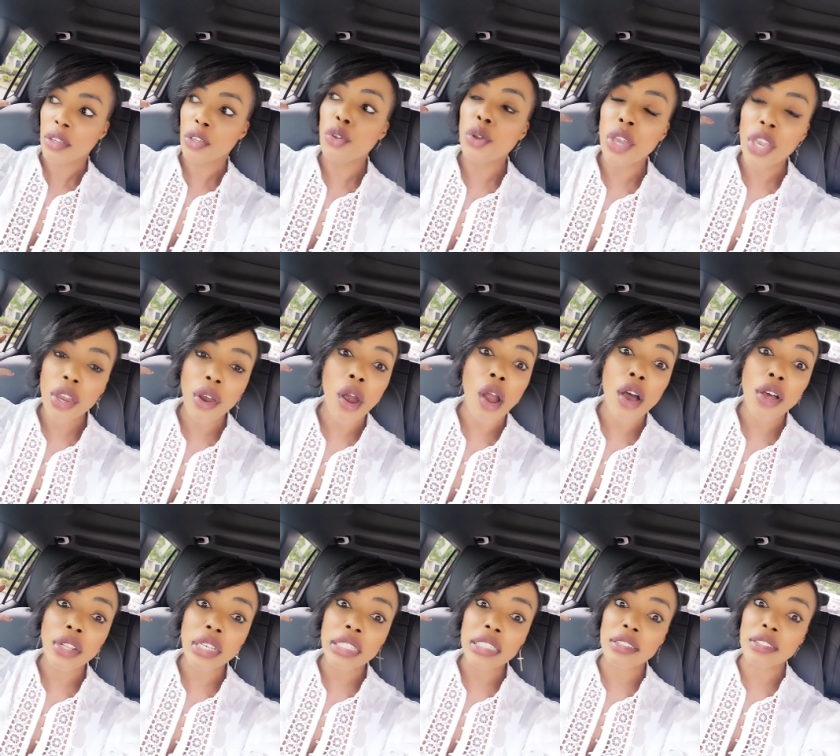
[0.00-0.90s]
you hear
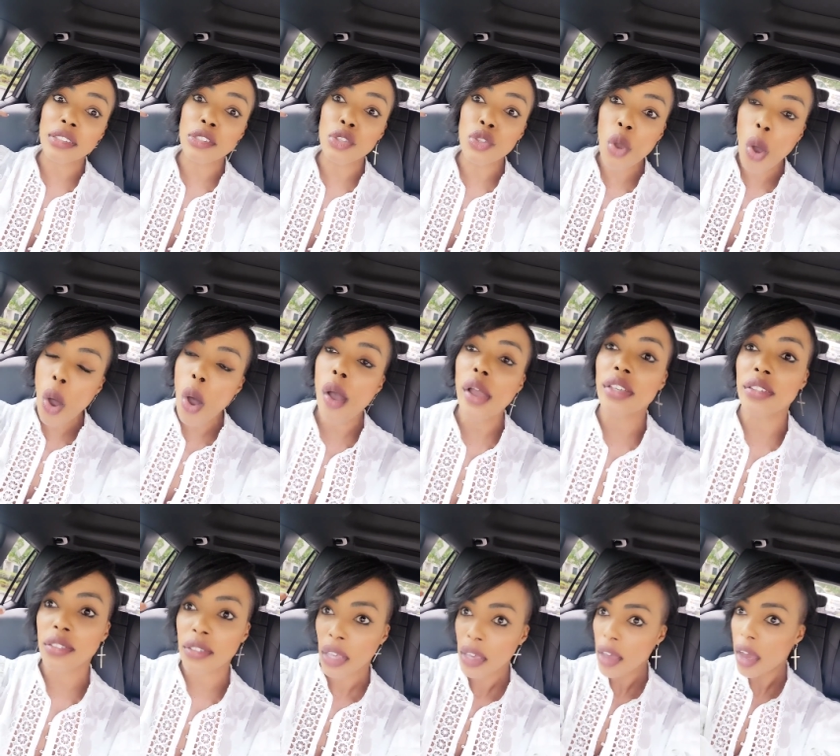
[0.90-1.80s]
all these
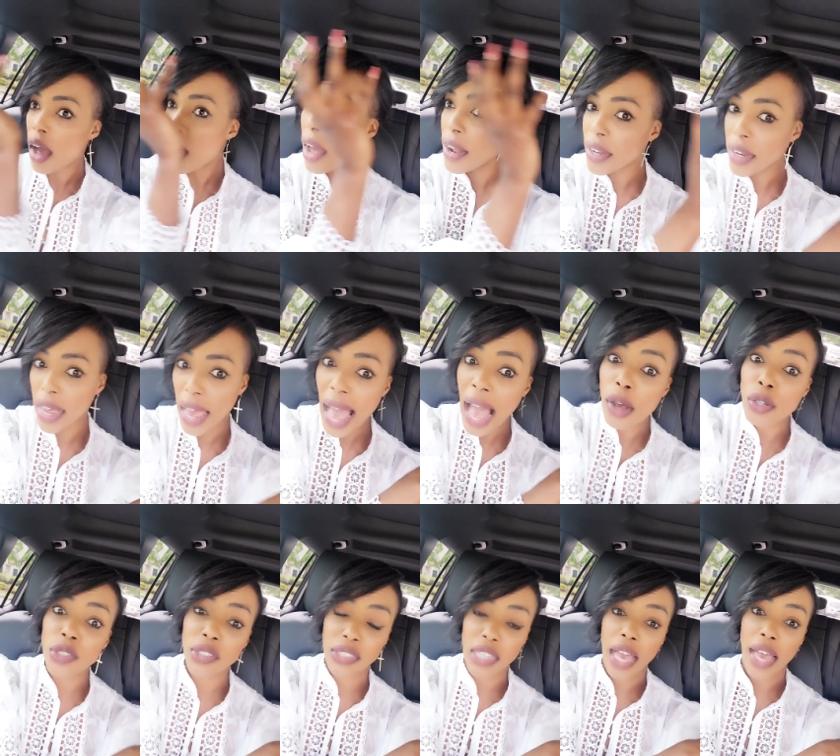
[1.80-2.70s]
noise on the
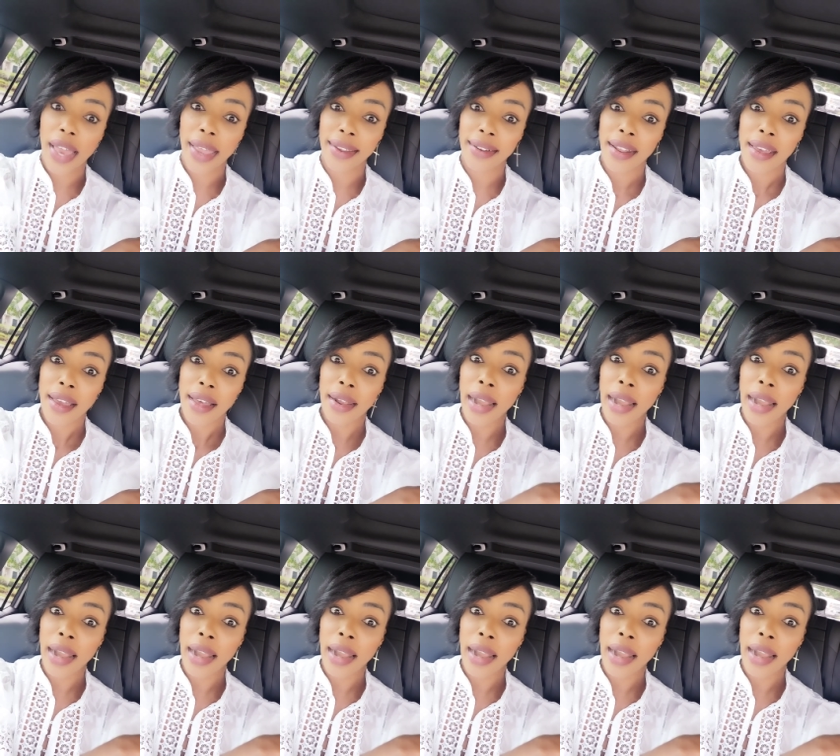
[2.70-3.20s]
outside.